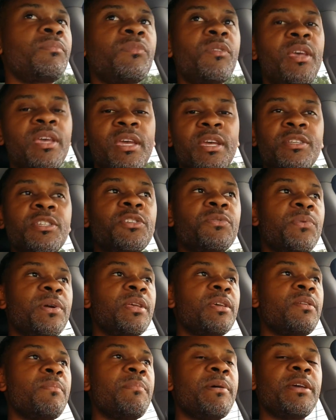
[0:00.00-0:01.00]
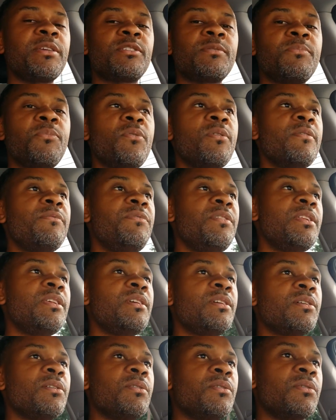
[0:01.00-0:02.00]
And just ready to make some more
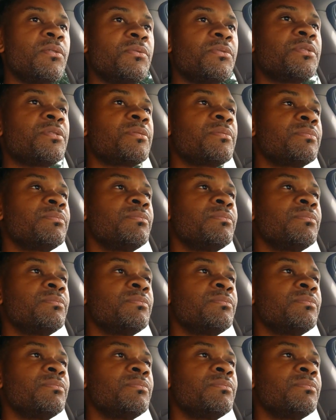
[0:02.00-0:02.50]
videos.